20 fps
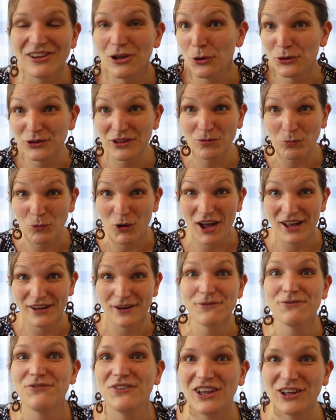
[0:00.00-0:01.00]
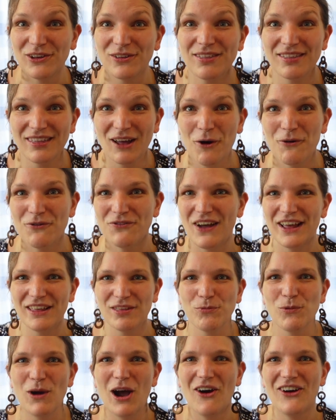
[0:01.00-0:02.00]
God's word for yourself
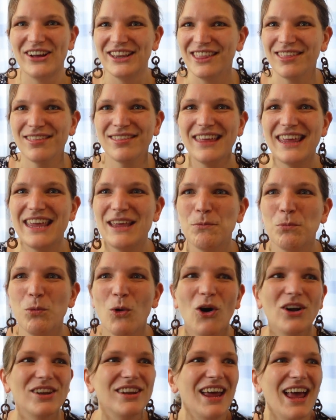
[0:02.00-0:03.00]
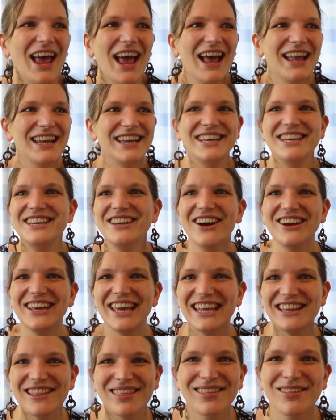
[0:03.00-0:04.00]
as well and see what
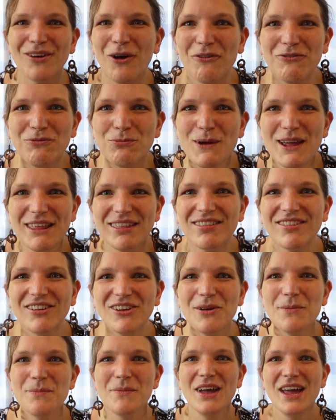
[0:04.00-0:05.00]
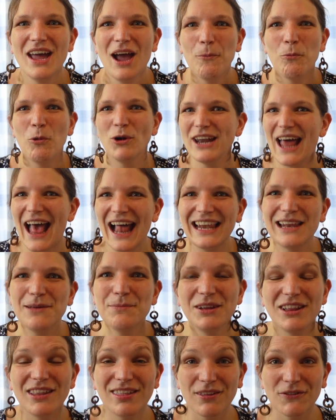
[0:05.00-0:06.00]
nuggets of wisdom, what
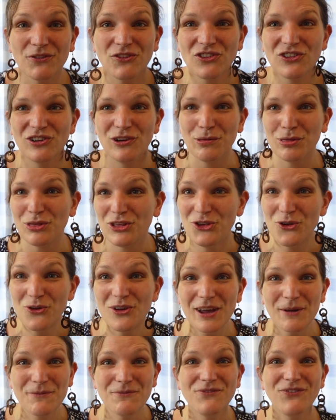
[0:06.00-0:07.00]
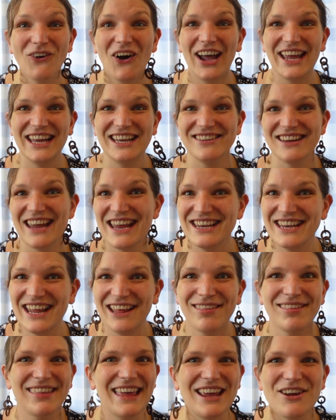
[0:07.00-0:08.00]
elements of truth you can find in
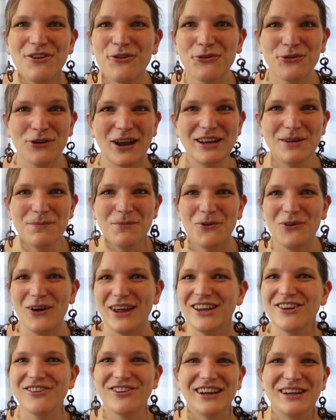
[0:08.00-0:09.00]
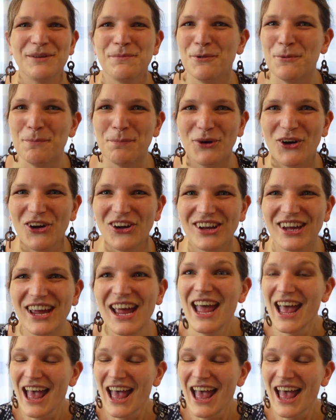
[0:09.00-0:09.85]
this incredible, incredible book.